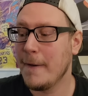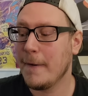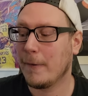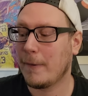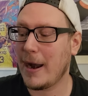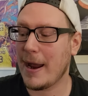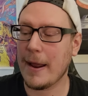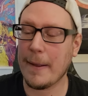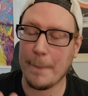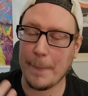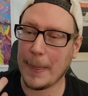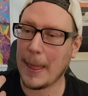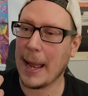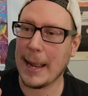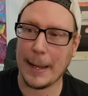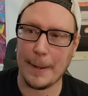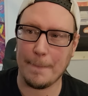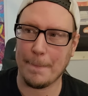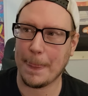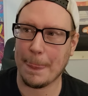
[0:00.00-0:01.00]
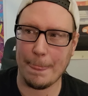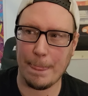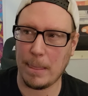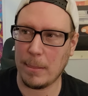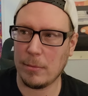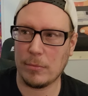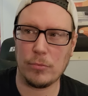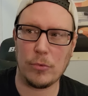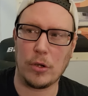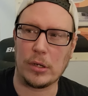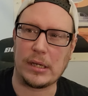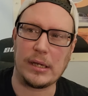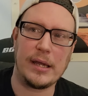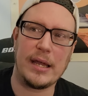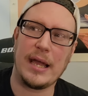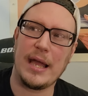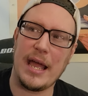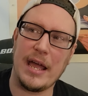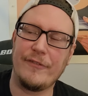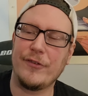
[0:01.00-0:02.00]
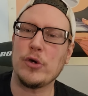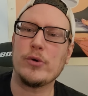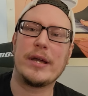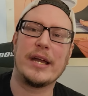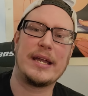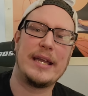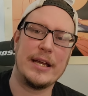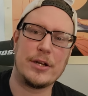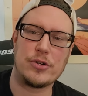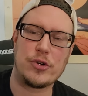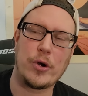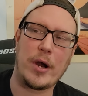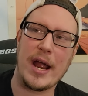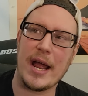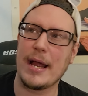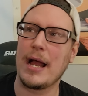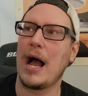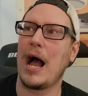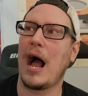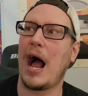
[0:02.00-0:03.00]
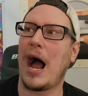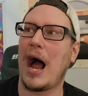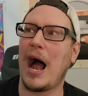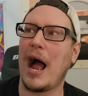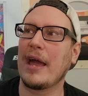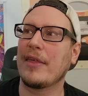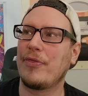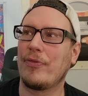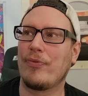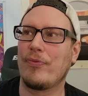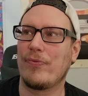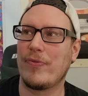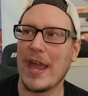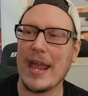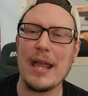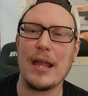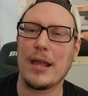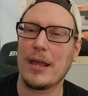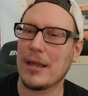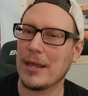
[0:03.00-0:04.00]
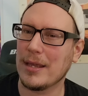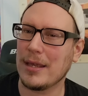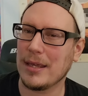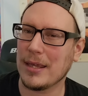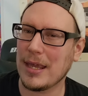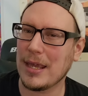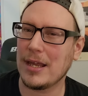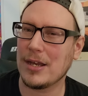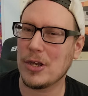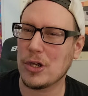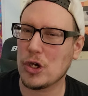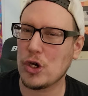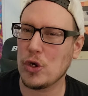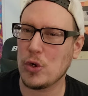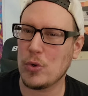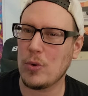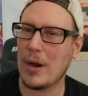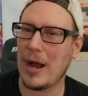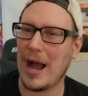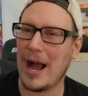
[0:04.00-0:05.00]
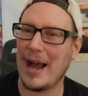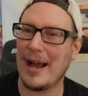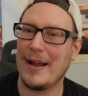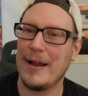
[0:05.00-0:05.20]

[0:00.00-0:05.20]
Right? Like, look, if you could get Trae, I think you do.